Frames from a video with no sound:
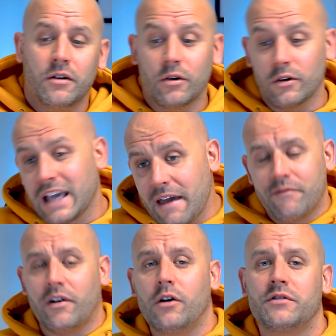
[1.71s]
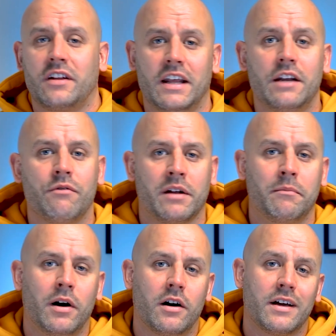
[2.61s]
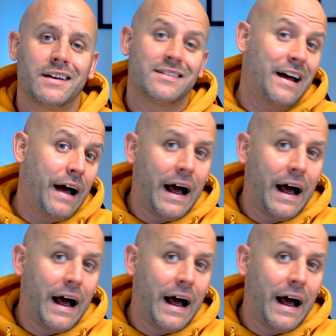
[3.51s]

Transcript: or get involved in the in-running markets